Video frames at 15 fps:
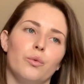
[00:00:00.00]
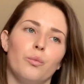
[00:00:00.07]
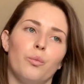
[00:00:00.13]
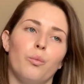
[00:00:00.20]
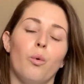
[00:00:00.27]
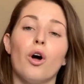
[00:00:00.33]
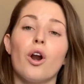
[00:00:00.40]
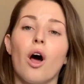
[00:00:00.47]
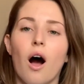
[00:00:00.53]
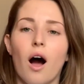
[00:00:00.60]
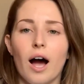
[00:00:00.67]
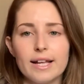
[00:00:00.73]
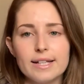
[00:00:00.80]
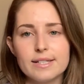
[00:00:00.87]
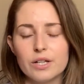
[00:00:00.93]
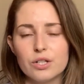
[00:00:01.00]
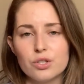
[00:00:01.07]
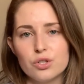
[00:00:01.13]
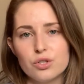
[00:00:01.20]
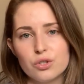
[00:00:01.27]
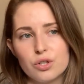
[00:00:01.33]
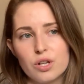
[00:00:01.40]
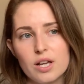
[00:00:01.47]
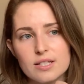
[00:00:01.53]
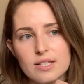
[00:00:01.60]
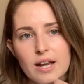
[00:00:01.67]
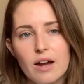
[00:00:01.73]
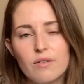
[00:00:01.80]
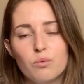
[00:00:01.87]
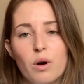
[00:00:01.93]
what I tend to do is I
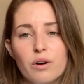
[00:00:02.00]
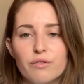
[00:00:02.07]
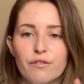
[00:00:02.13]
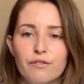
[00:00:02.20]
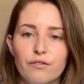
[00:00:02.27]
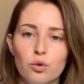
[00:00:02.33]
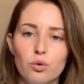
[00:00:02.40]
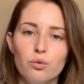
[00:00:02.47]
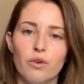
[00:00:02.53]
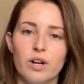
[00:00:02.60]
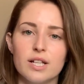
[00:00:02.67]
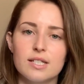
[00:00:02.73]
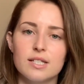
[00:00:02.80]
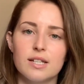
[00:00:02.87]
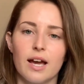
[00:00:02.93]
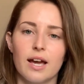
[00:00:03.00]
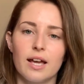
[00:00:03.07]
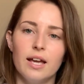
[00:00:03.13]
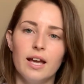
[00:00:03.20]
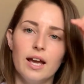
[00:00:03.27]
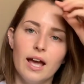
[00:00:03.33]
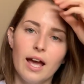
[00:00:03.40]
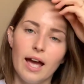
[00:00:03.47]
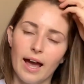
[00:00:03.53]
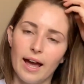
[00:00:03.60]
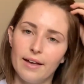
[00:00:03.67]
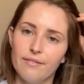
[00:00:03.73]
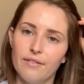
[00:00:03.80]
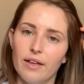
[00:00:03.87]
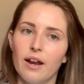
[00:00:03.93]
have one full rest day,
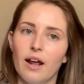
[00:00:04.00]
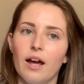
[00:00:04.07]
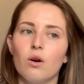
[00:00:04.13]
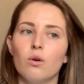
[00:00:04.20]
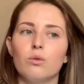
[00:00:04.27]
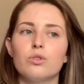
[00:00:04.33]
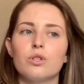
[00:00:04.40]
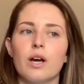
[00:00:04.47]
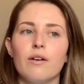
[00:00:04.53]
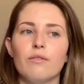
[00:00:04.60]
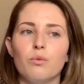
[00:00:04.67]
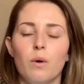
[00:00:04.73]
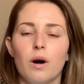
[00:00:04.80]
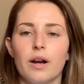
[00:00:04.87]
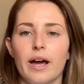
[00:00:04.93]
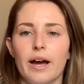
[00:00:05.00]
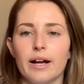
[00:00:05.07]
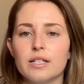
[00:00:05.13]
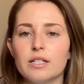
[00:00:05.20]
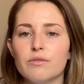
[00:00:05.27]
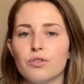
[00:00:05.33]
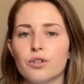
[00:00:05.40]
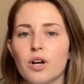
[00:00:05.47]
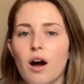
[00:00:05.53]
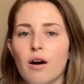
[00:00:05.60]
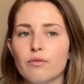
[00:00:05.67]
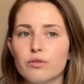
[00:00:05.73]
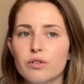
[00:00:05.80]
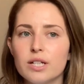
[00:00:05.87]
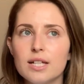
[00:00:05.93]
and then I also have one active
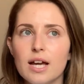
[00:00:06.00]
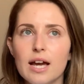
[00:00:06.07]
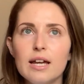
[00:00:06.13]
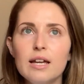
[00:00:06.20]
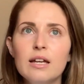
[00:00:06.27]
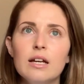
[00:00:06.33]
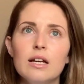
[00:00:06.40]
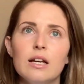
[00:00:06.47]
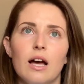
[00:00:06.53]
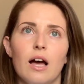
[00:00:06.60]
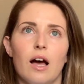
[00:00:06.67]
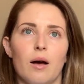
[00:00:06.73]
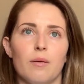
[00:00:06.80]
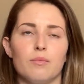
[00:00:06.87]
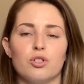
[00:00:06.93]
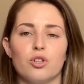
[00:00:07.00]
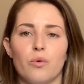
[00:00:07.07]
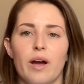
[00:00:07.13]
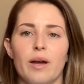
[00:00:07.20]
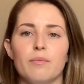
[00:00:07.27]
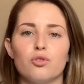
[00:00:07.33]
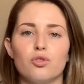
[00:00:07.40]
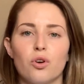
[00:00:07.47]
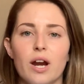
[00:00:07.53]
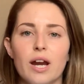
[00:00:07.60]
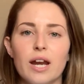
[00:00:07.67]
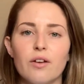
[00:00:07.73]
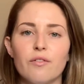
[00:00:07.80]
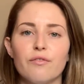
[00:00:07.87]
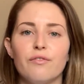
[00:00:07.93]
recovery day. So I am
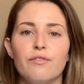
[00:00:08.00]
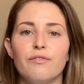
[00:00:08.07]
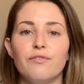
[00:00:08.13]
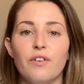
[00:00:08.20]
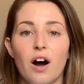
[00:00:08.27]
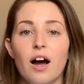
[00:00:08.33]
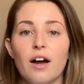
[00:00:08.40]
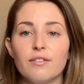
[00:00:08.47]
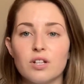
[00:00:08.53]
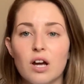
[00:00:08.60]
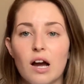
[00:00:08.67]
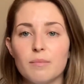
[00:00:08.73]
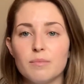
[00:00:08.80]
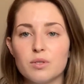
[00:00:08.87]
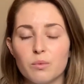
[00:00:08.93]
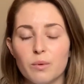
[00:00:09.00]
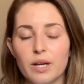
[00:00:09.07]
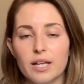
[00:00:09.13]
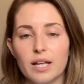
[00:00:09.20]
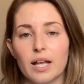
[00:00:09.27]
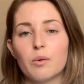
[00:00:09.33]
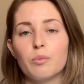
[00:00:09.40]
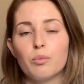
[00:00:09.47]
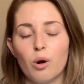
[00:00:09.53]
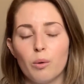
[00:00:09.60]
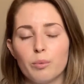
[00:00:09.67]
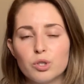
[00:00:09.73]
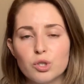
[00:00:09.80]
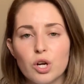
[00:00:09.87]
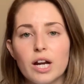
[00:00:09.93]
training 5 times a week, like
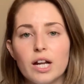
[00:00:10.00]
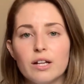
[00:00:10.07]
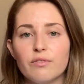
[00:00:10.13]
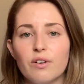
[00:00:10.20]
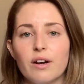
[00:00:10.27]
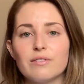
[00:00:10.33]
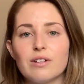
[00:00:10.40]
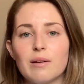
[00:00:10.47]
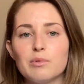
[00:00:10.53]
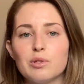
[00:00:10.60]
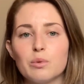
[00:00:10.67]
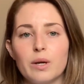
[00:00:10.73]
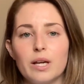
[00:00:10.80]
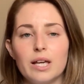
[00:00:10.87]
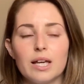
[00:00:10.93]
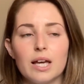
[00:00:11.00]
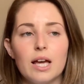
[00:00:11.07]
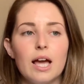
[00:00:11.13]
proper training 5 times a week,